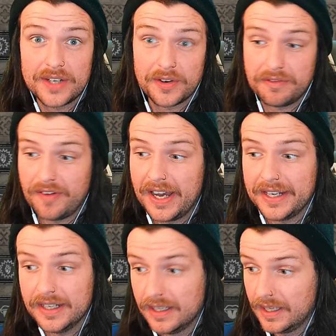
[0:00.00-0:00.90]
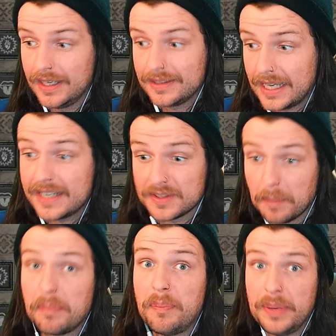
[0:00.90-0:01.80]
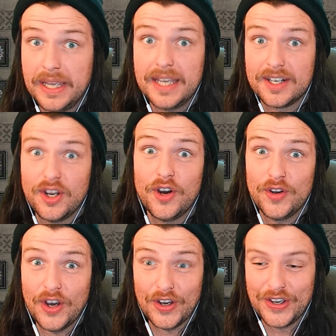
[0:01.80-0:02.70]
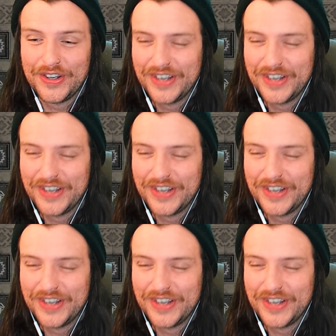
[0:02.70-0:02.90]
on a fighter, that is a big no-no.